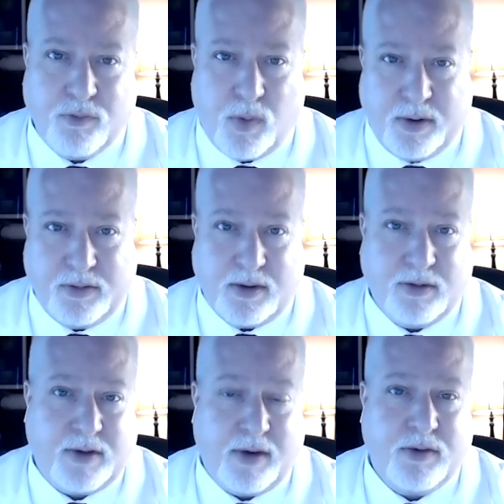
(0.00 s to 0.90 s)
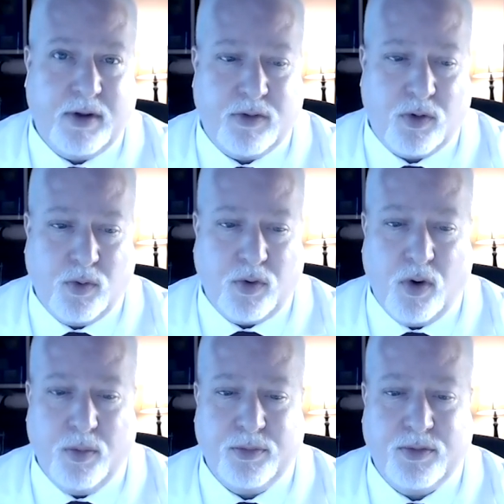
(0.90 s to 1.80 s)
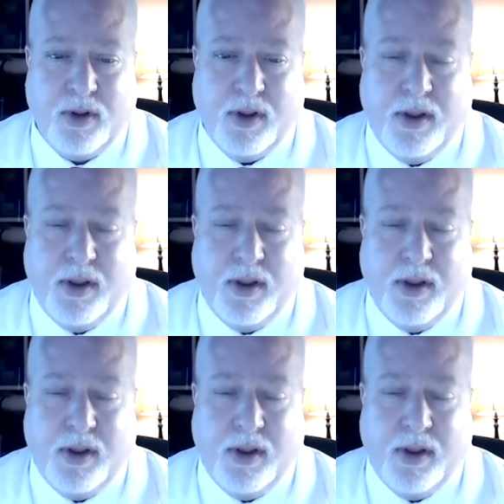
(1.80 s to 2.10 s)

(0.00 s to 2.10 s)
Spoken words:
ones in the safety of their own homes.